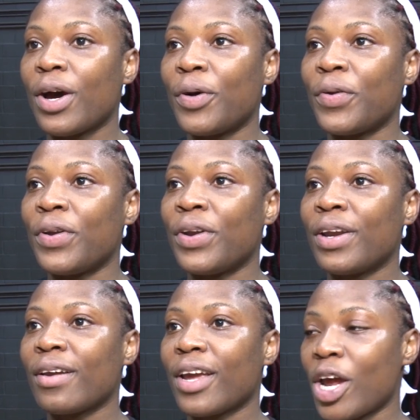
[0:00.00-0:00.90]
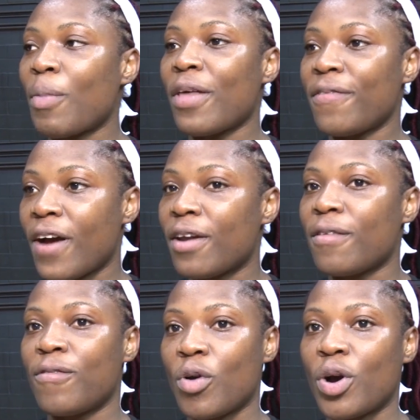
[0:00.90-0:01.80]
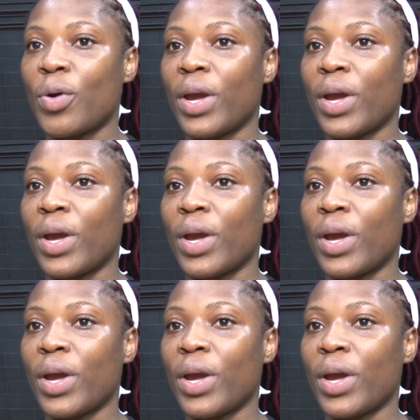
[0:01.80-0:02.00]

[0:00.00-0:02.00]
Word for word: don't care about the Final Four.